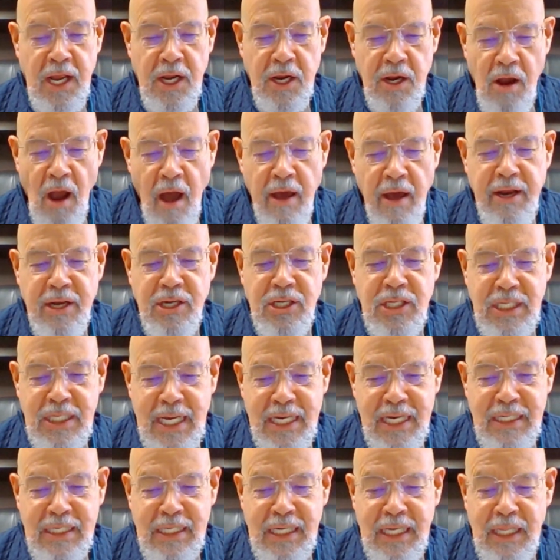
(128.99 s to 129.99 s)
God is
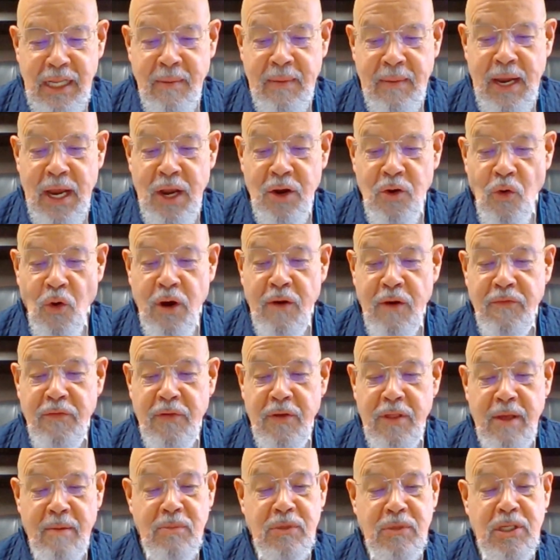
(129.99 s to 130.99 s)
testing them in order
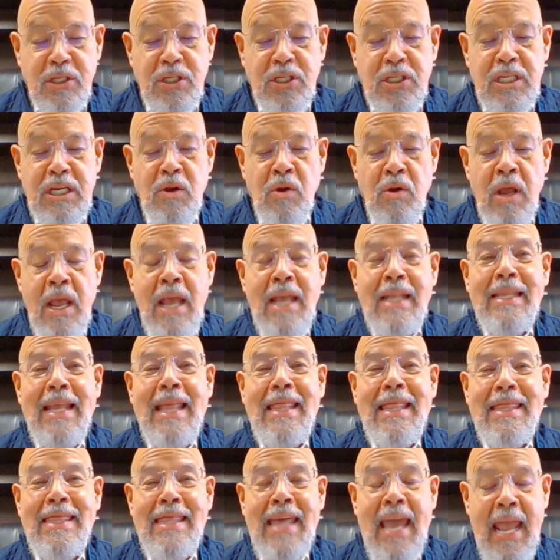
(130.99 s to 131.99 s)
for them to see
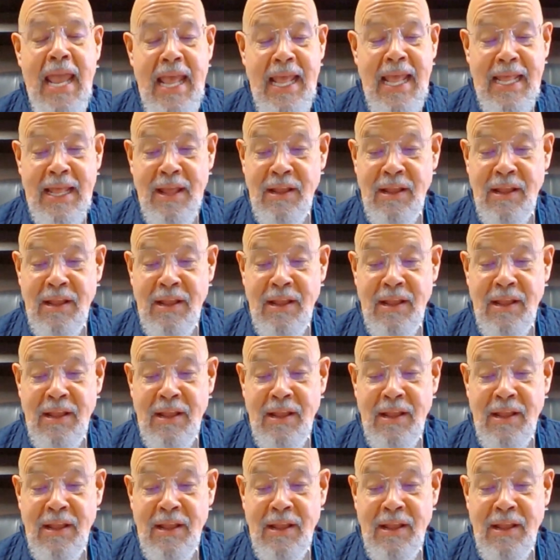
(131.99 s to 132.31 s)
that they